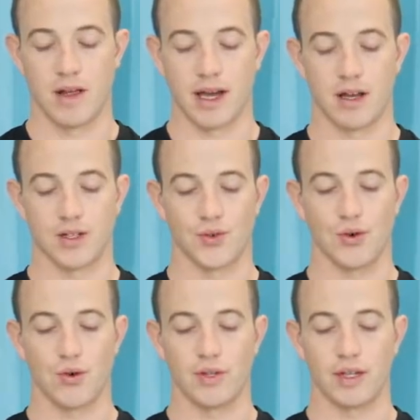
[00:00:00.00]
I can also
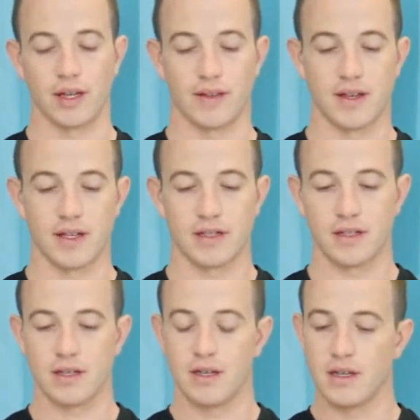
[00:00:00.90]
hold it like
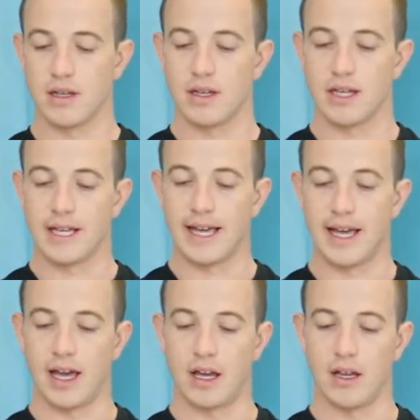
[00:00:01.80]
this,
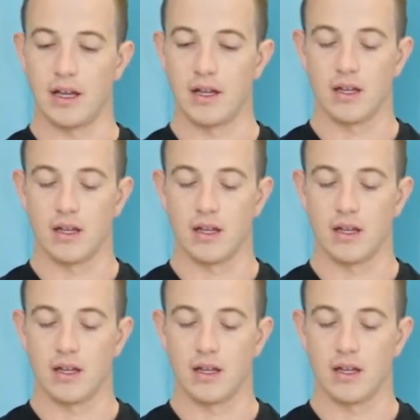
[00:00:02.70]
and